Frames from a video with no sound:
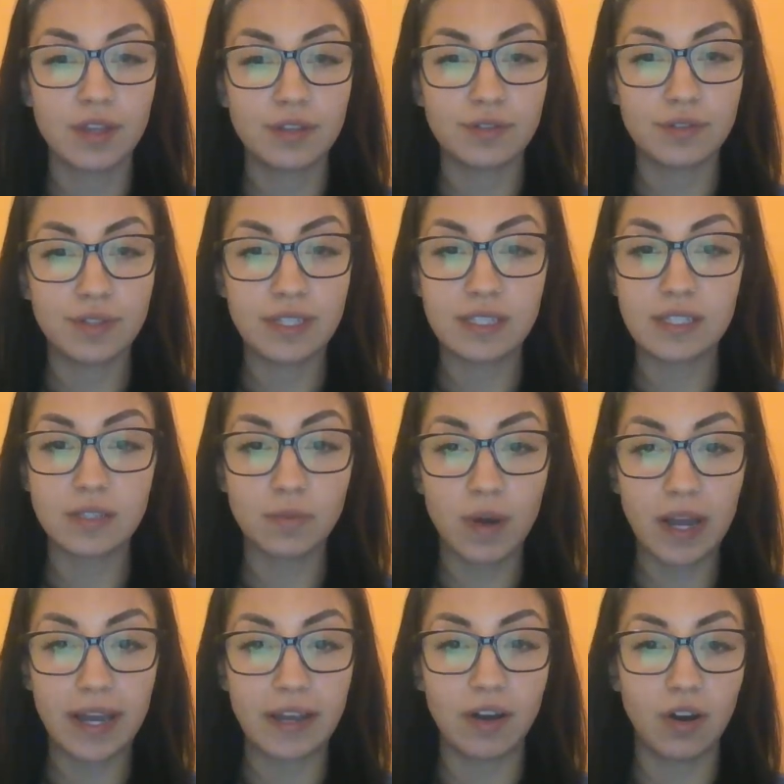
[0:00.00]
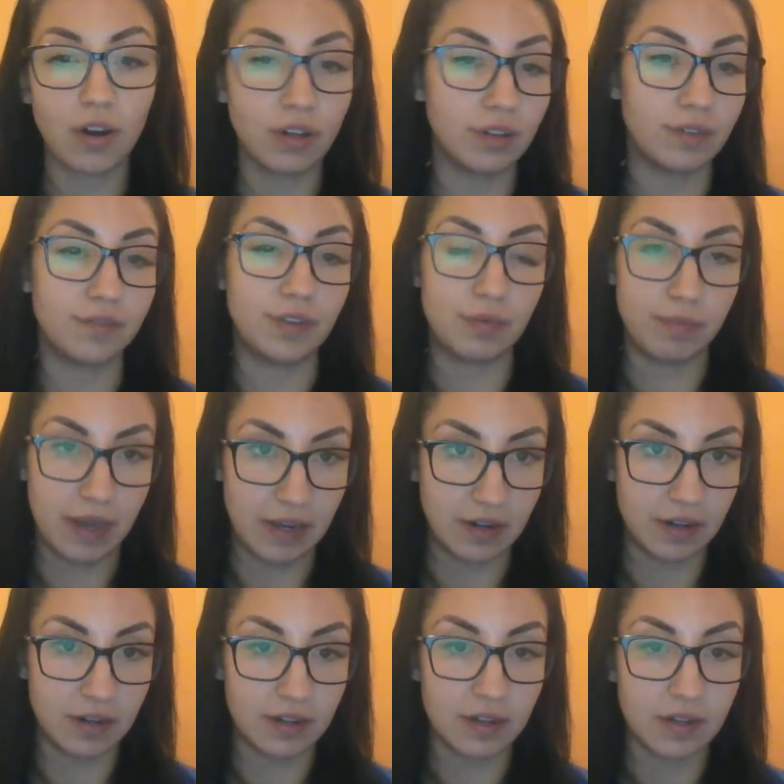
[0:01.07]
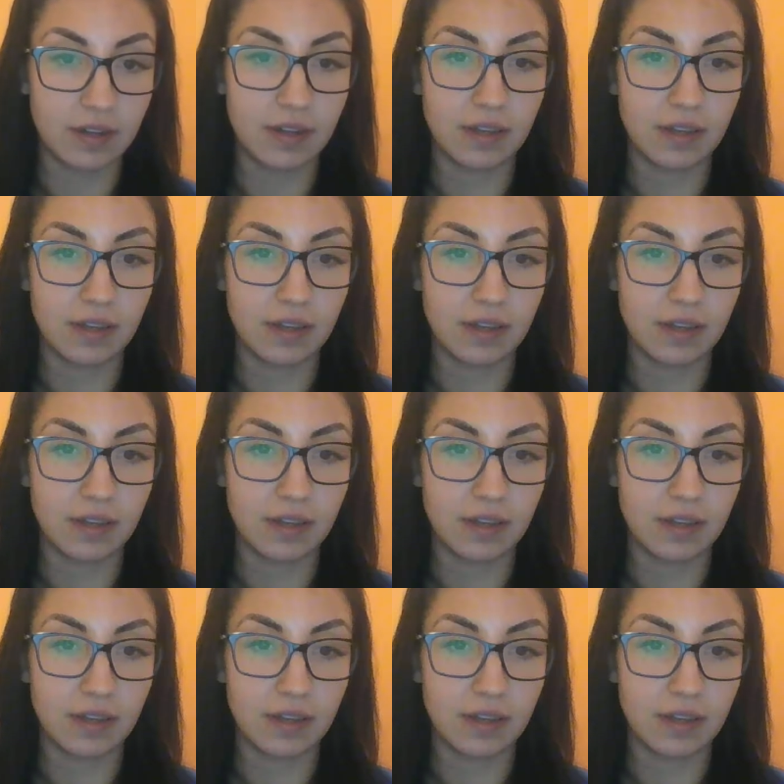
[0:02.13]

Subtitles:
So this is why all of you matter